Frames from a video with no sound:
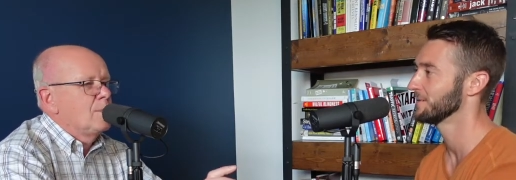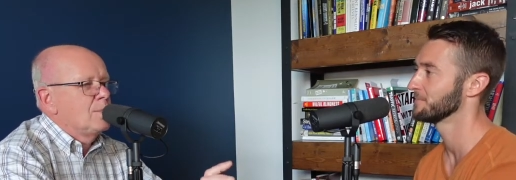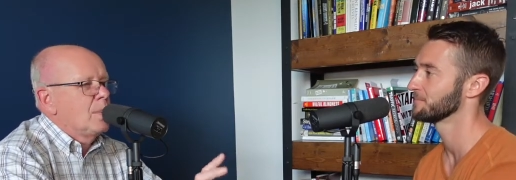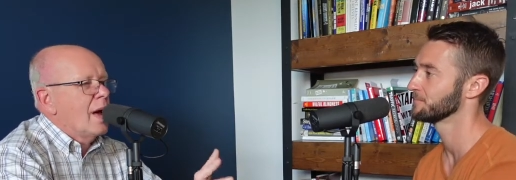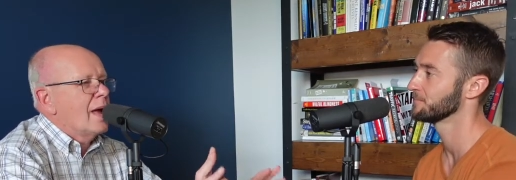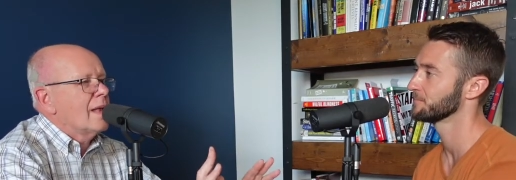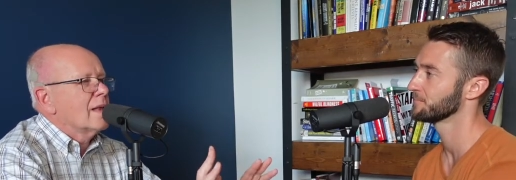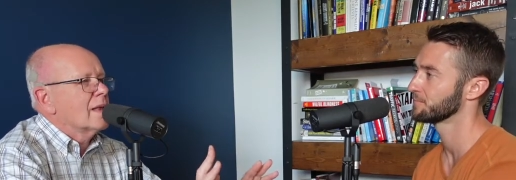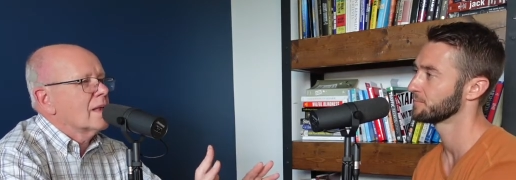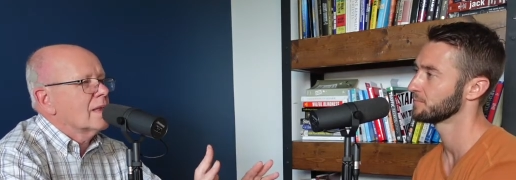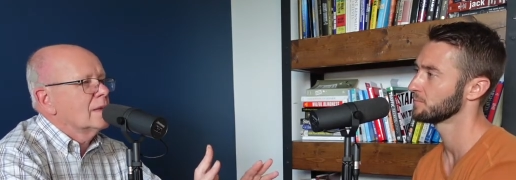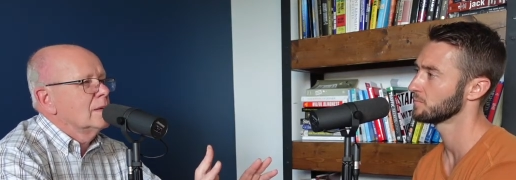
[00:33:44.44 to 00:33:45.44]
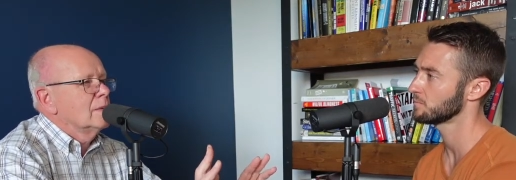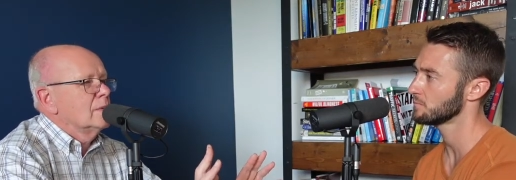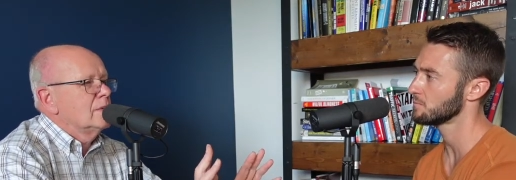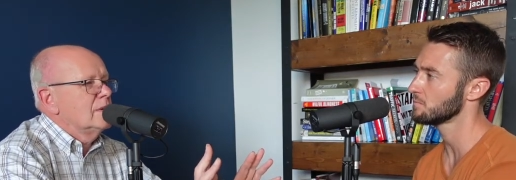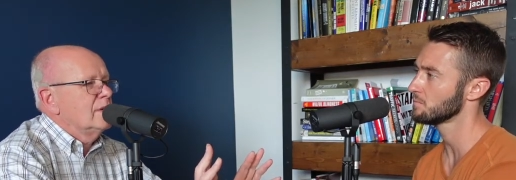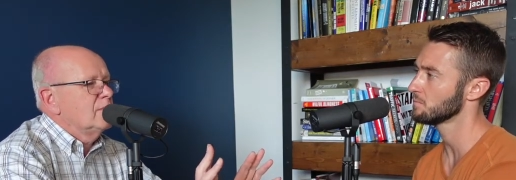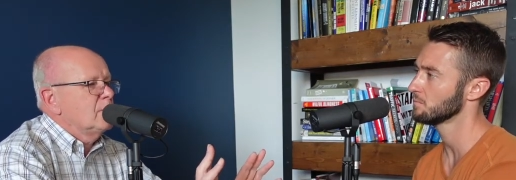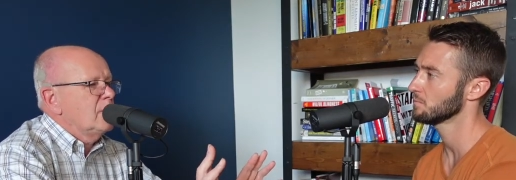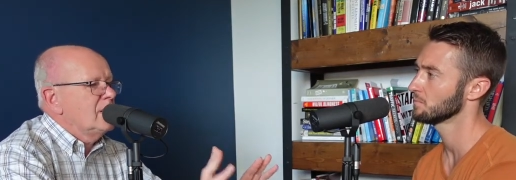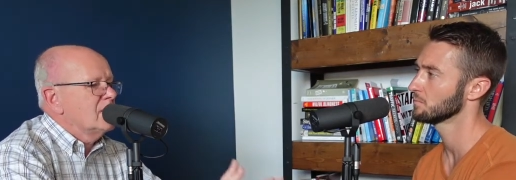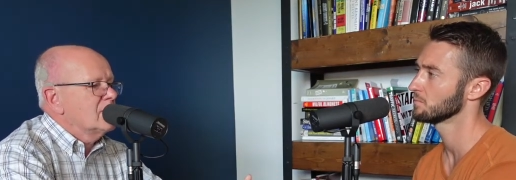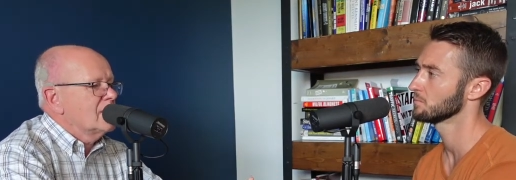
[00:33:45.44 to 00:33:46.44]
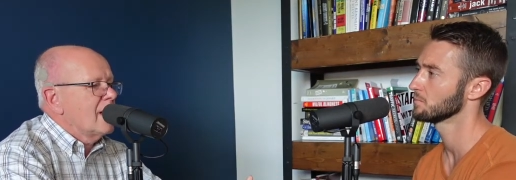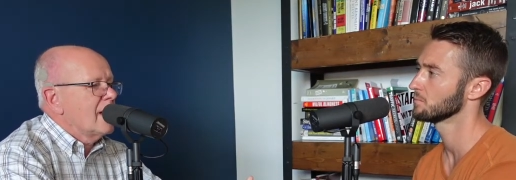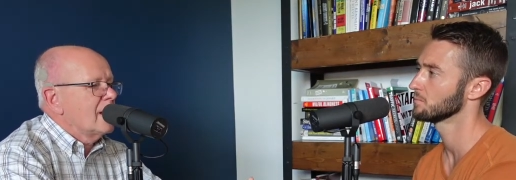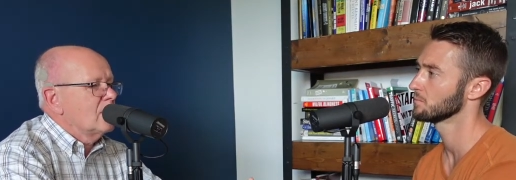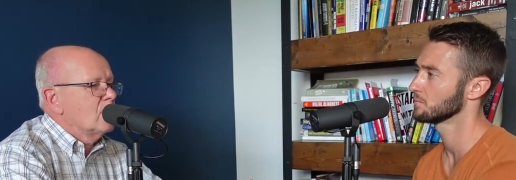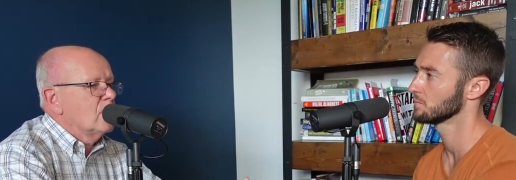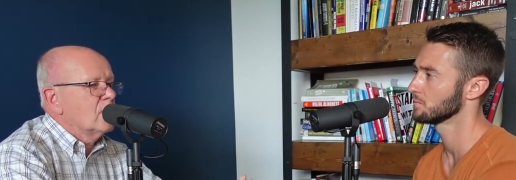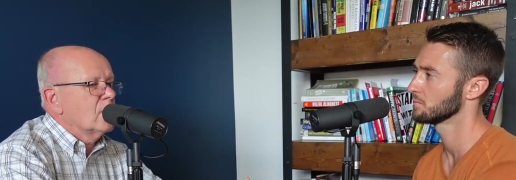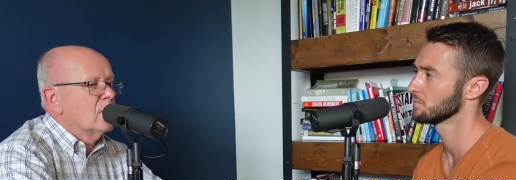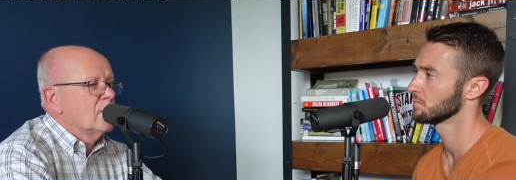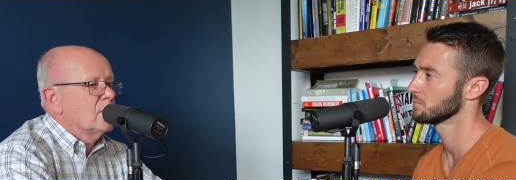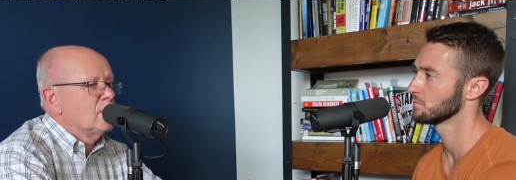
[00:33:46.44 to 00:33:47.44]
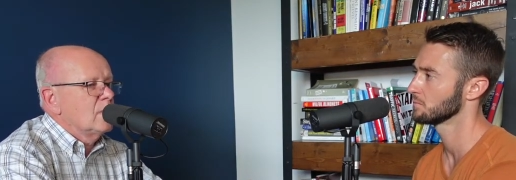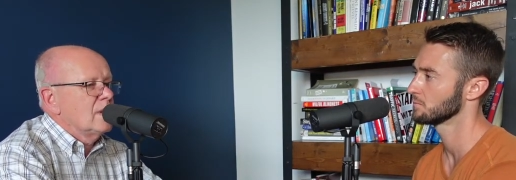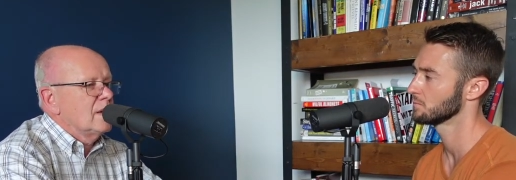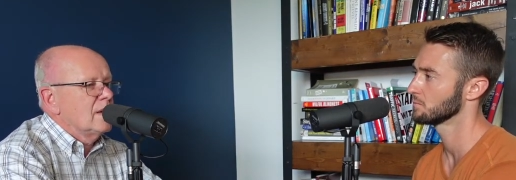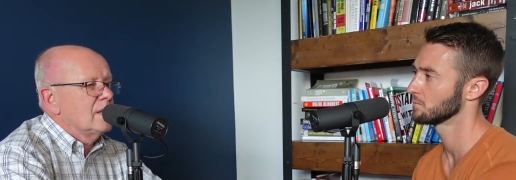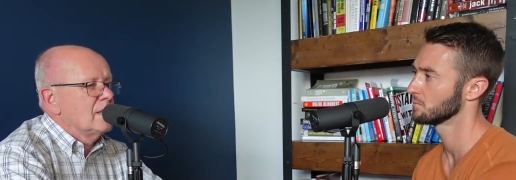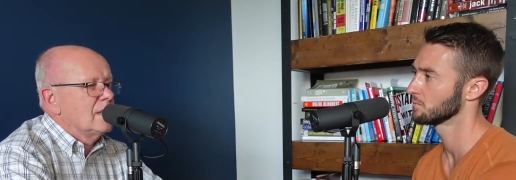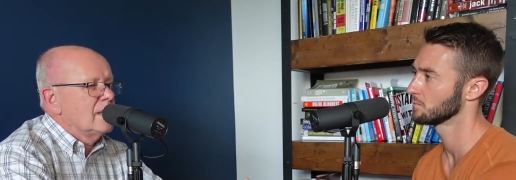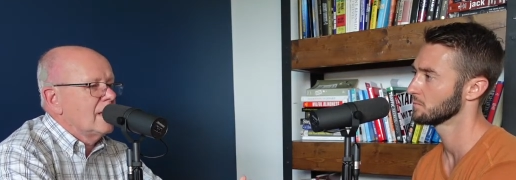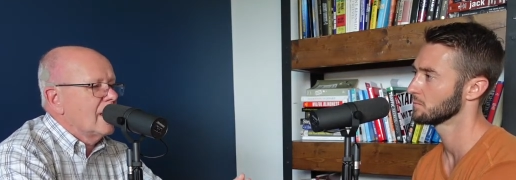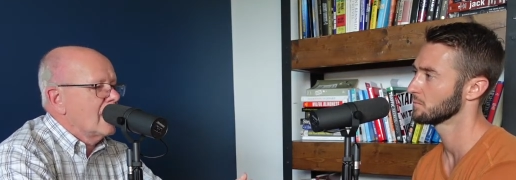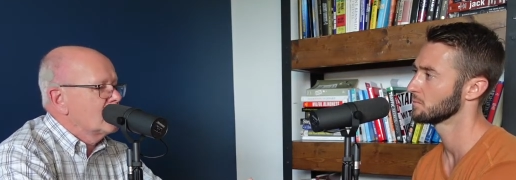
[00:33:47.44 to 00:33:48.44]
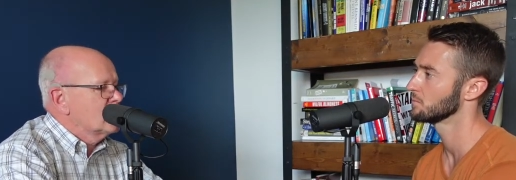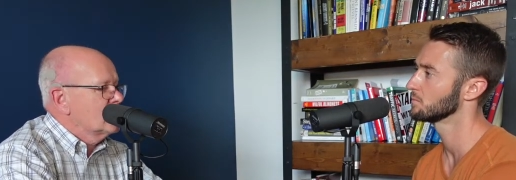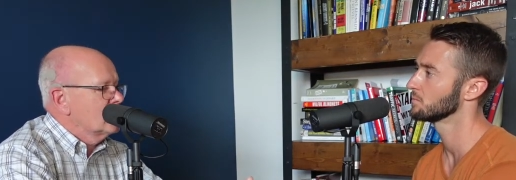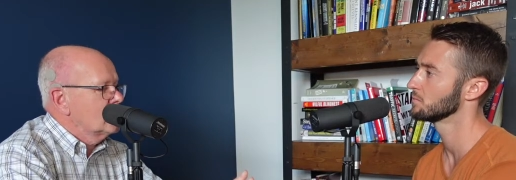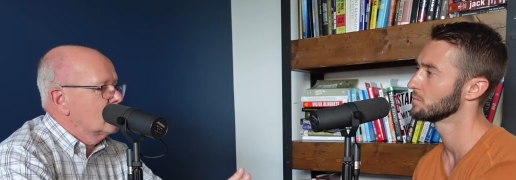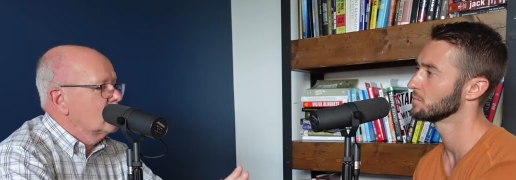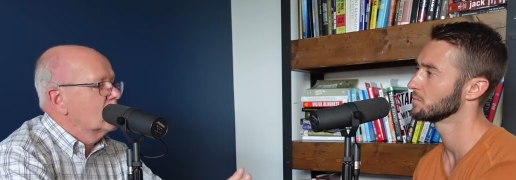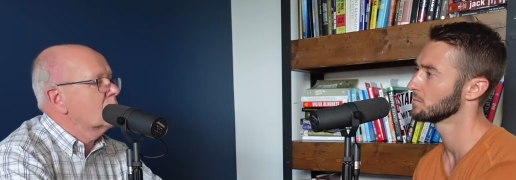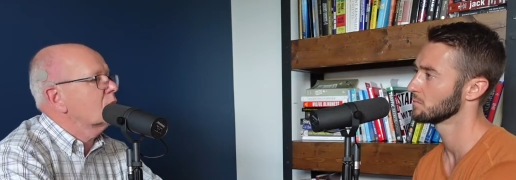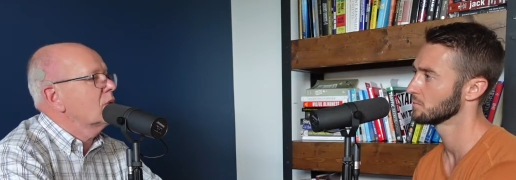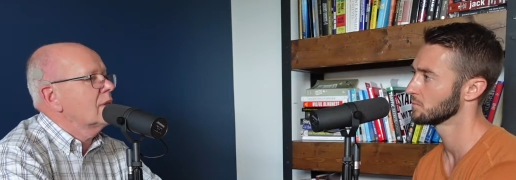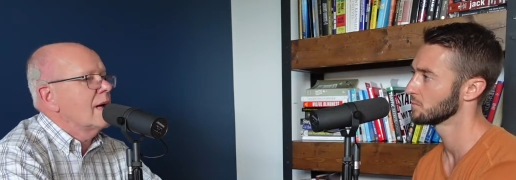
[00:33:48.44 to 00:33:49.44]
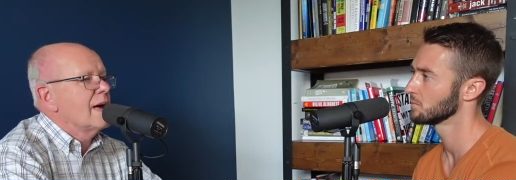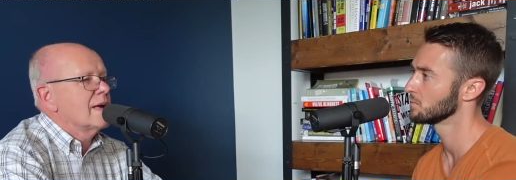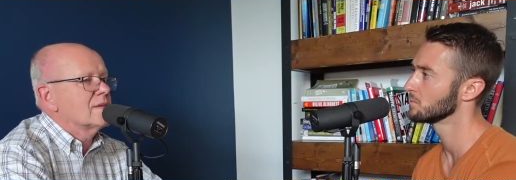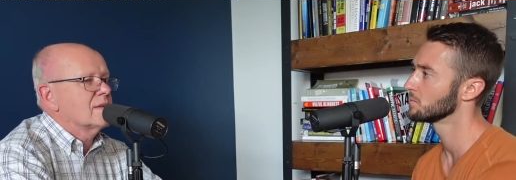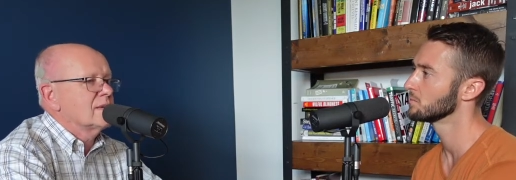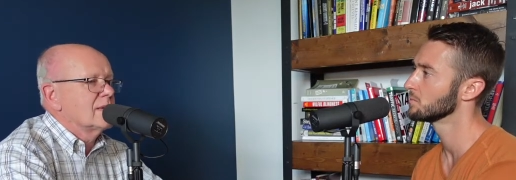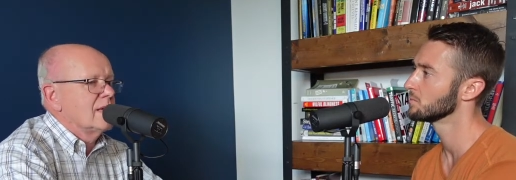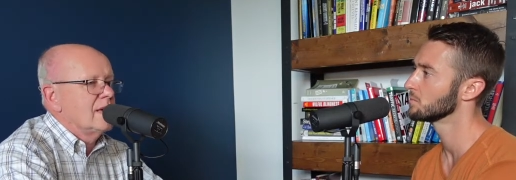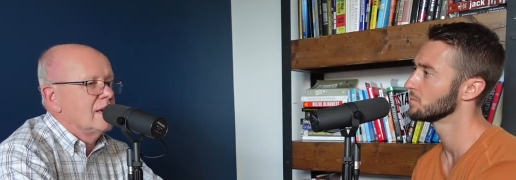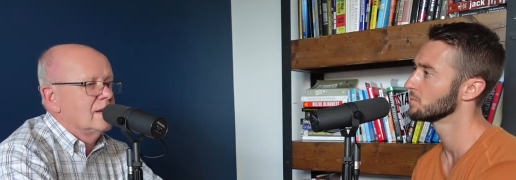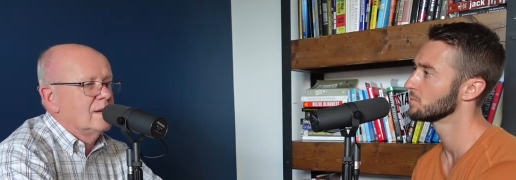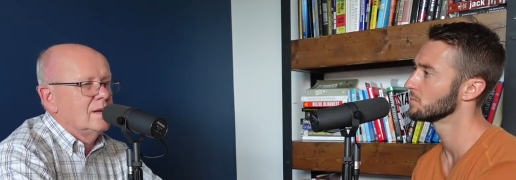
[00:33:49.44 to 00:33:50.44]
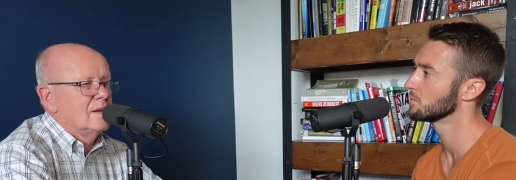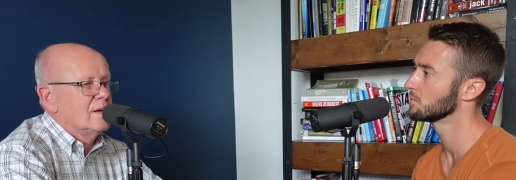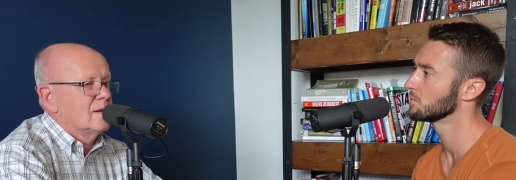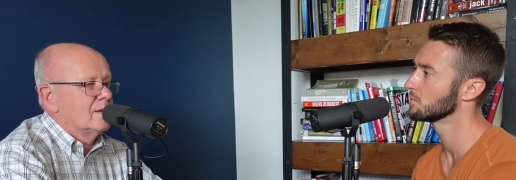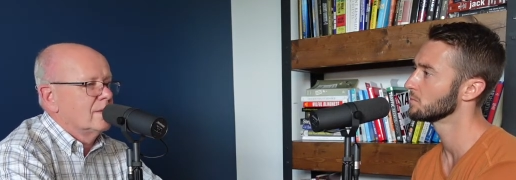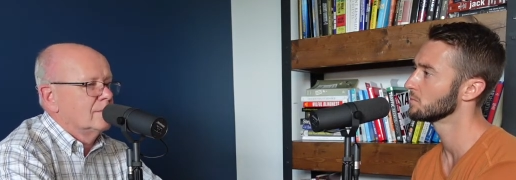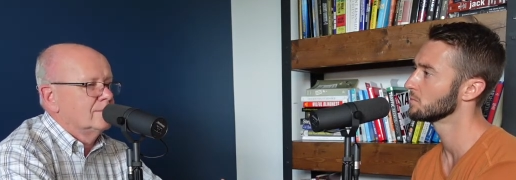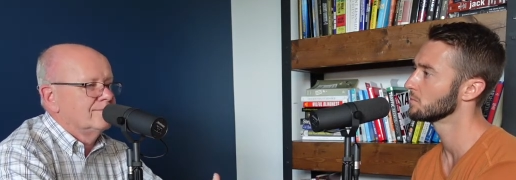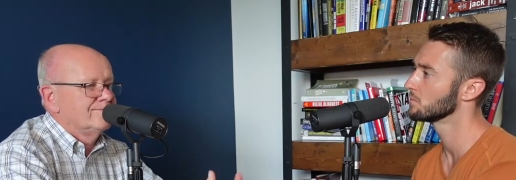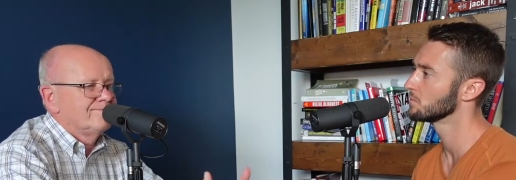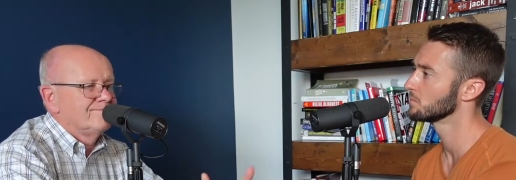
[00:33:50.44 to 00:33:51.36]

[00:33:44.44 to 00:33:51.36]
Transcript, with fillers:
Speaker 1: But if we decide we're going to be the absolute world class in um,